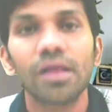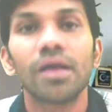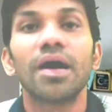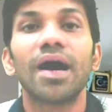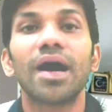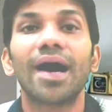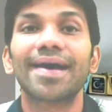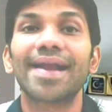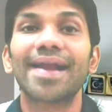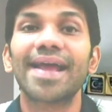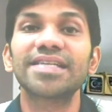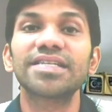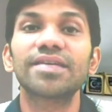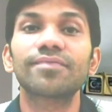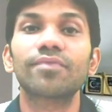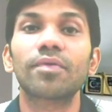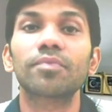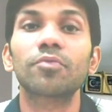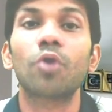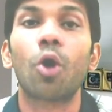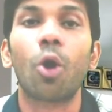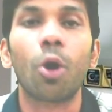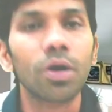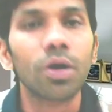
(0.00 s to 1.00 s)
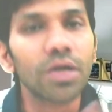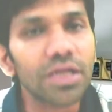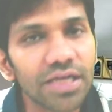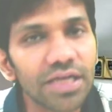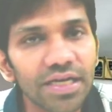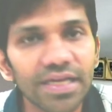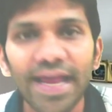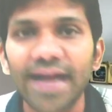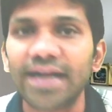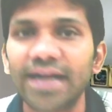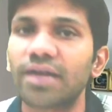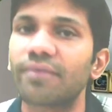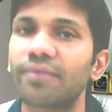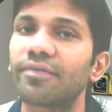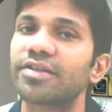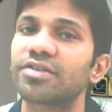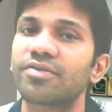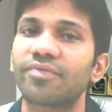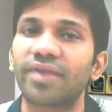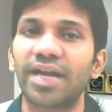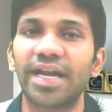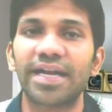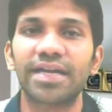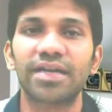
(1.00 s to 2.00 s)
arising from the ordinary activities of
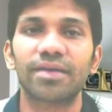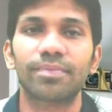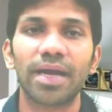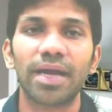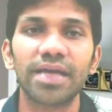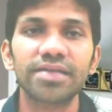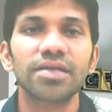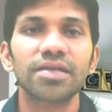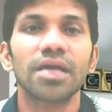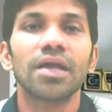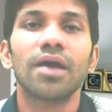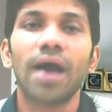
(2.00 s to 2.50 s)
an enterprise,